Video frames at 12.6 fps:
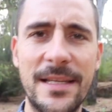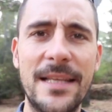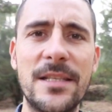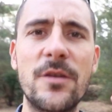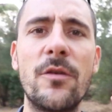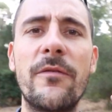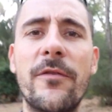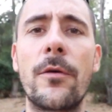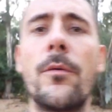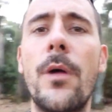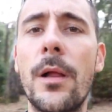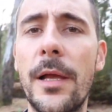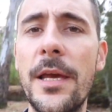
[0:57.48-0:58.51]
let's go for a
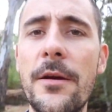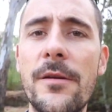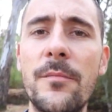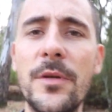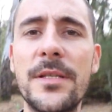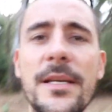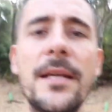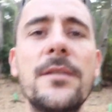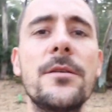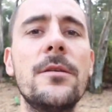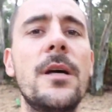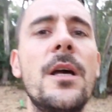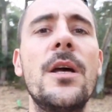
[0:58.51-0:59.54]
walk here in
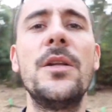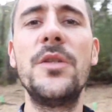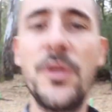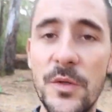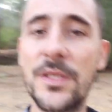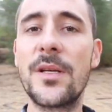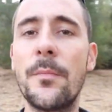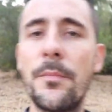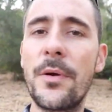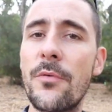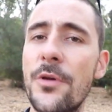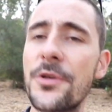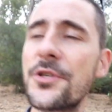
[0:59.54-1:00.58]
Monsanto, do some
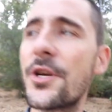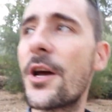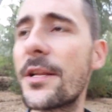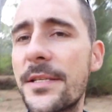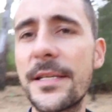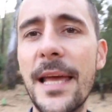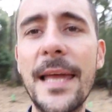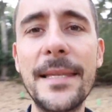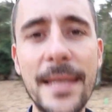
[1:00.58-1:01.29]
B-roll shots, and